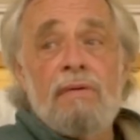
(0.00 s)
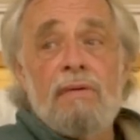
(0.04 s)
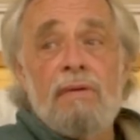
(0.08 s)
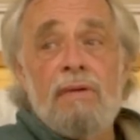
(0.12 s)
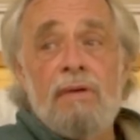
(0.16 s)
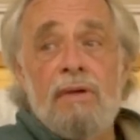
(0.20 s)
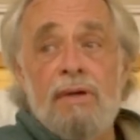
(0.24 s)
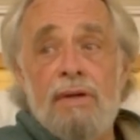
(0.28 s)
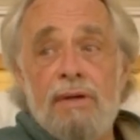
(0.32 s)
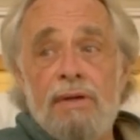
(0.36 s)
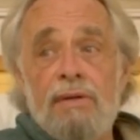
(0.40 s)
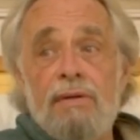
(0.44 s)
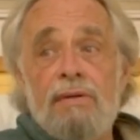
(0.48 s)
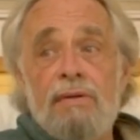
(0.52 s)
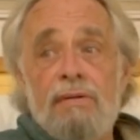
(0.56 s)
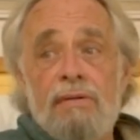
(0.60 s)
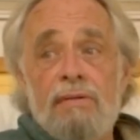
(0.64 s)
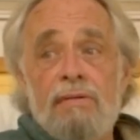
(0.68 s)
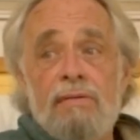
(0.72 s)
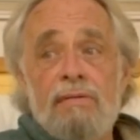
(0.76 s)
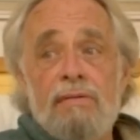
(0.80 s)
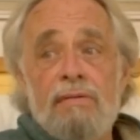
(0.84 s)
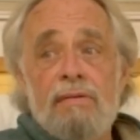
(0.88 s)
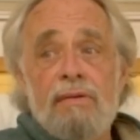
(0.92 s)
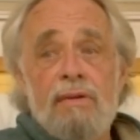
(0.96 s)
Good.
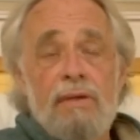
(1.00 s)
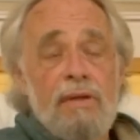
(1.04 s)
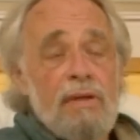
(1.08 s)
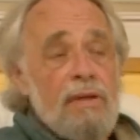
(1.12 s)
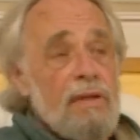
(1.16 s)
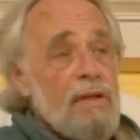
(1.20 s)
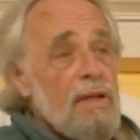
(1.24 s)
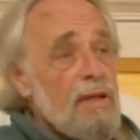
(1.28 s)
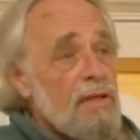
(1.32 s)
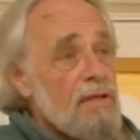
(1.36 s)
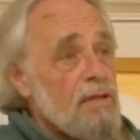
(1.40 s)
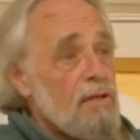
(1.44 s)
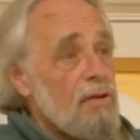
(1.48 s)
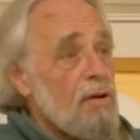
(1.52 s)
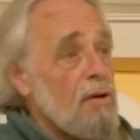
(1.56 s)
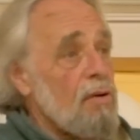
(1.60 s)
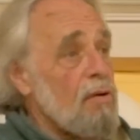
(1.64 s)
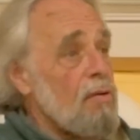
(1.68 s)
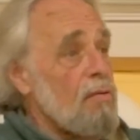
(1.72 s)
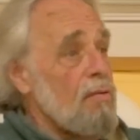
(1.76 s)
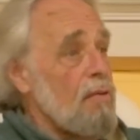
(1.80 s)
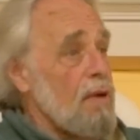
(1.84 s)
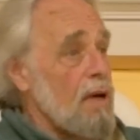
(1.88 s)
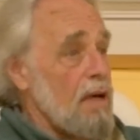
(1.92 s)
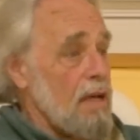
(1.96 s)

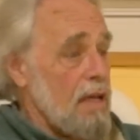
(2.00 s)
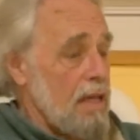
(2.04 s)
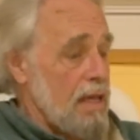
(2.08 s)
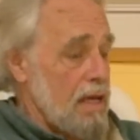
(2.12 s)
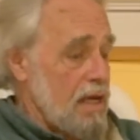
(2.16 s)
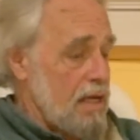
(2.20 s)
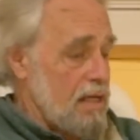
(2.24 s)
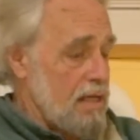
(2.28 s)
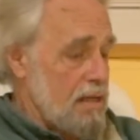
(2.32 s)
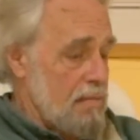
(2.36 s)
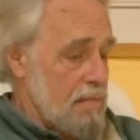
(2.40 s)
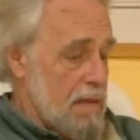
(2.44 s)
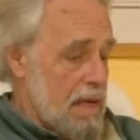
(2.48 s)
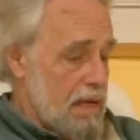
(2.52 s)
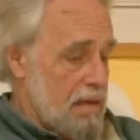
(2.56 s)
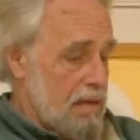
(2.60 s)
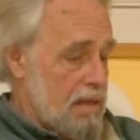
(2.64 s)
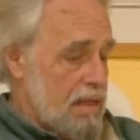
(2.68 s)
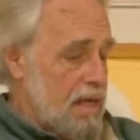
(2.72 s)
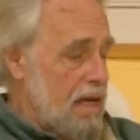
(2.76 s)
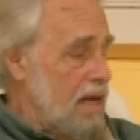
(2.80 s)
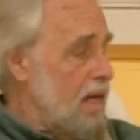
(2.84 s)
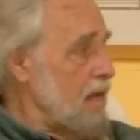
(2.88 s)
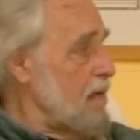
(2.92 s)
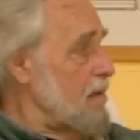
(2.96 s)
So I think it's about
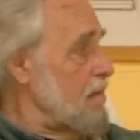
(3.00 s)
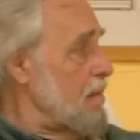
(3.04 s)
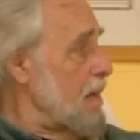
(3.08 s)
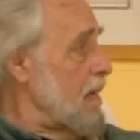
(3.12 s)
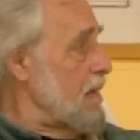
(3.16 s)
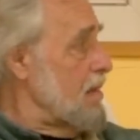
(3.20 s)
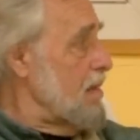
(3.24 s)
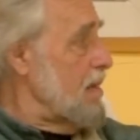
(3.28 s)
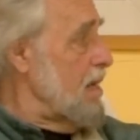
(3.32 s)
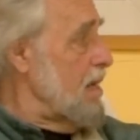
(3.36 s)
10, about